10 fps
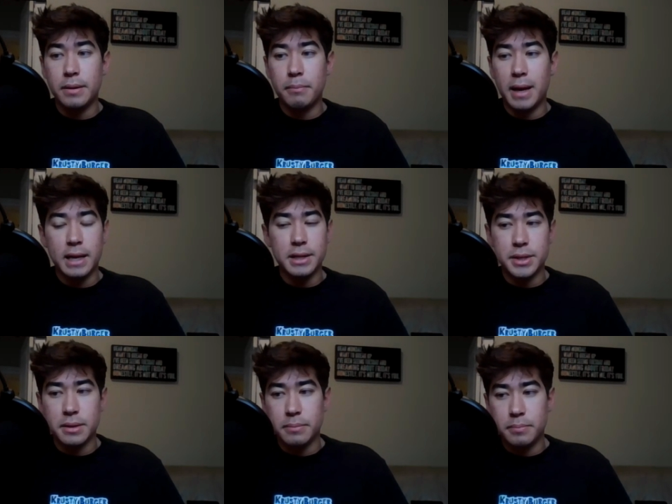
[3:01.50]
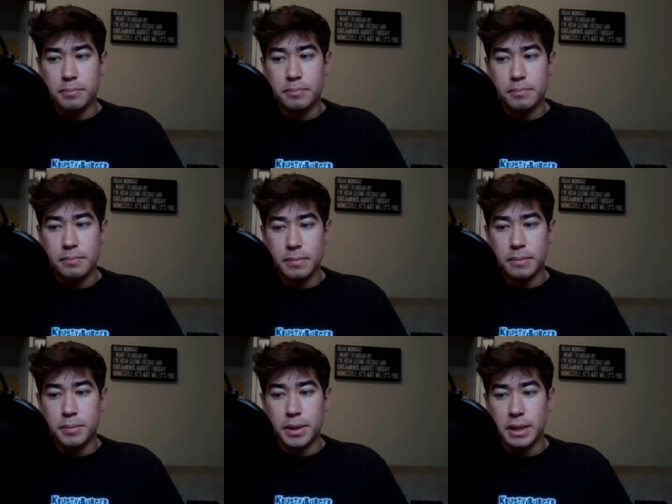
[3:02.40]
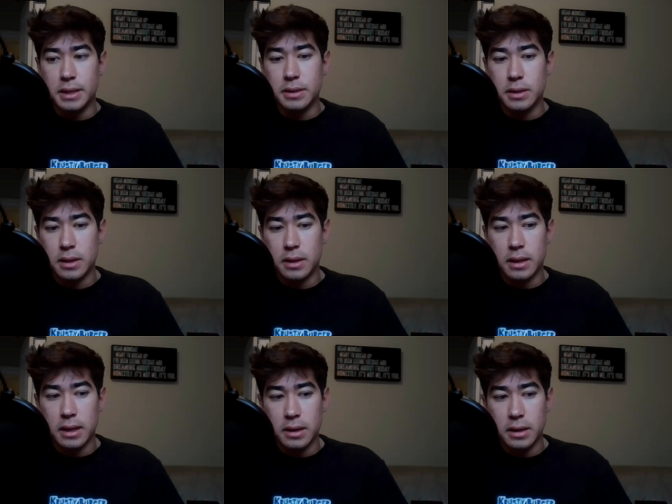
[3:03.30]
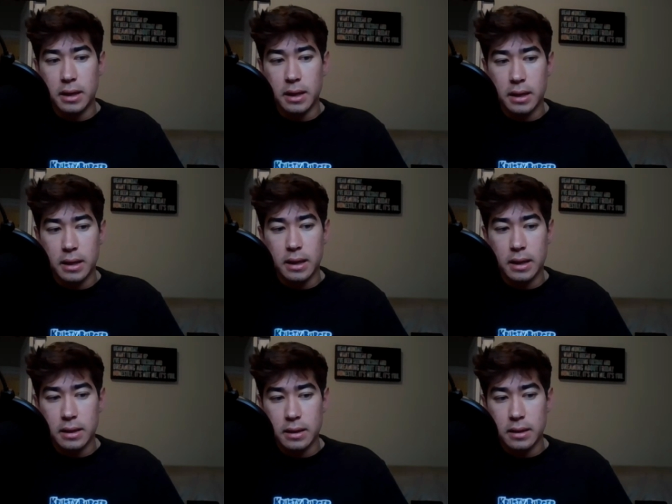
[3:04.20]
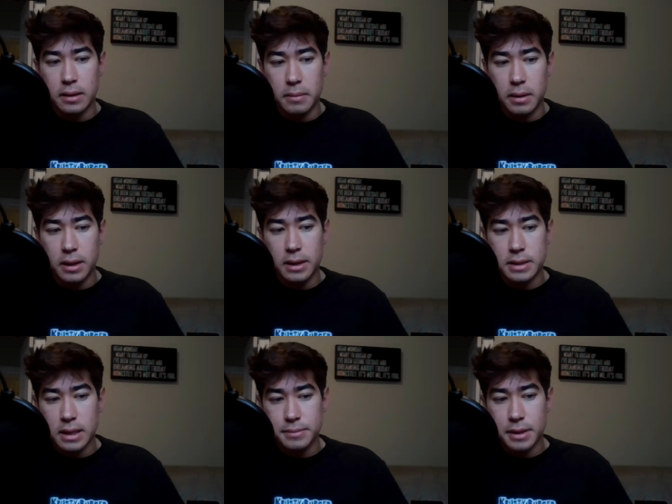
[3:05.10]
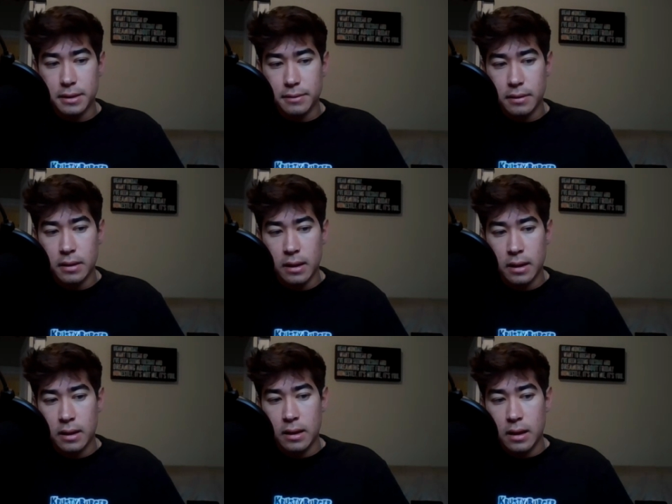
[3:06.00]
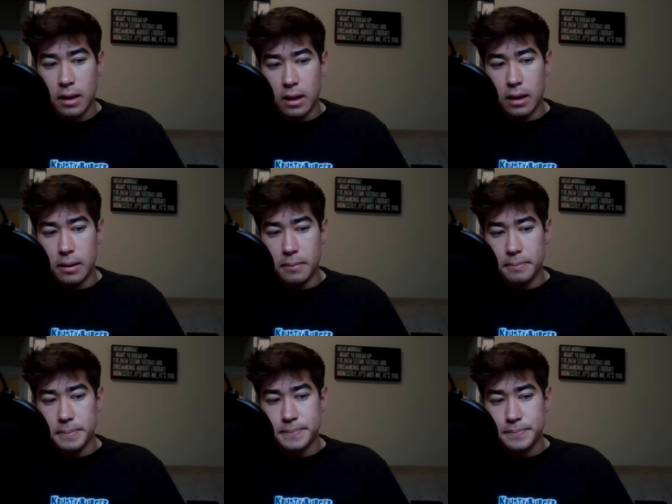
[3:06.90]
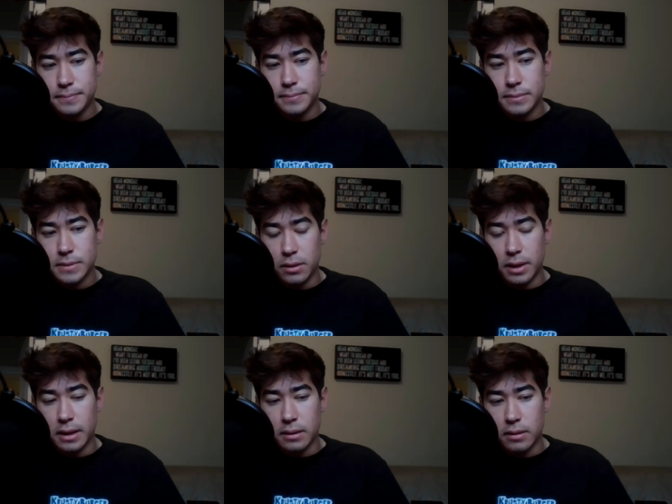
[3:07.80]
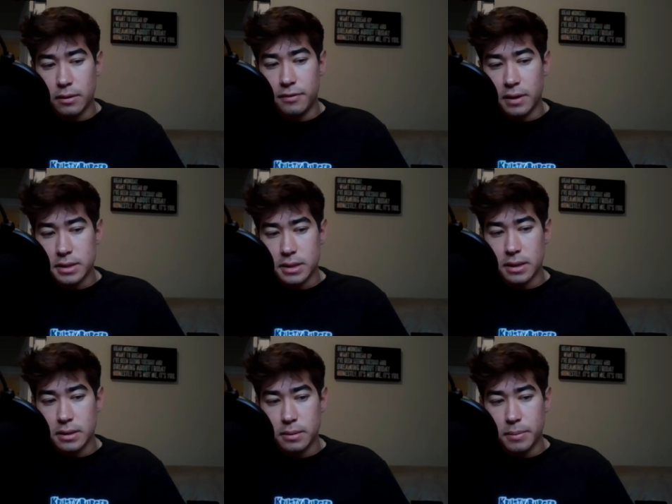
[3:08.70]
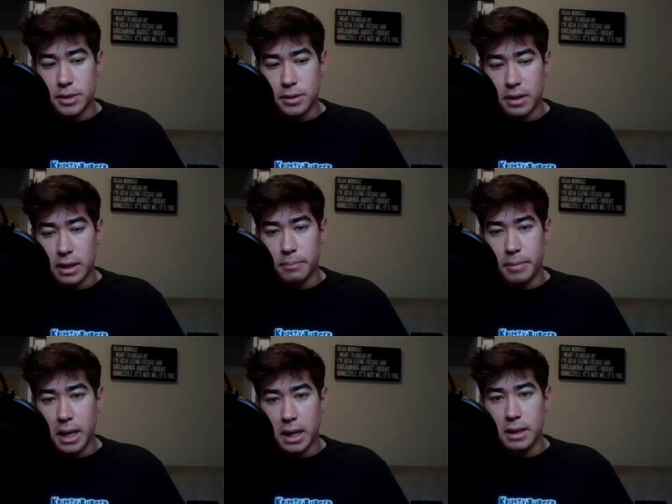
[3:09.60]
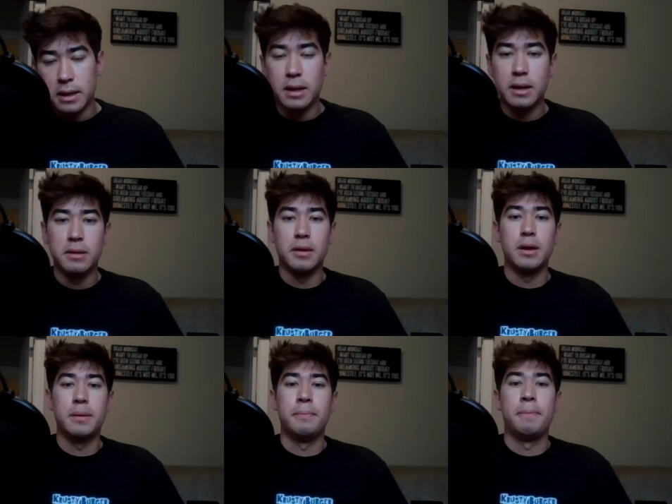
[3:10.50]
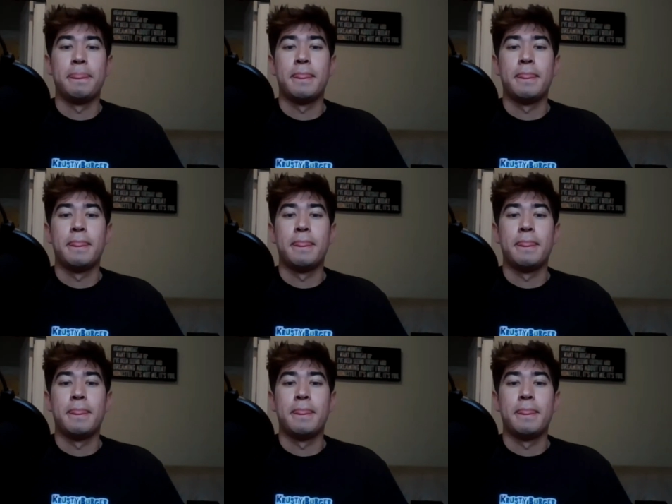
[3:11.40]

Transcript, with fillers: can manage them pretty easily on the internet and um, a lot of times like um, they'll like they'll fix it to make sure they get paid right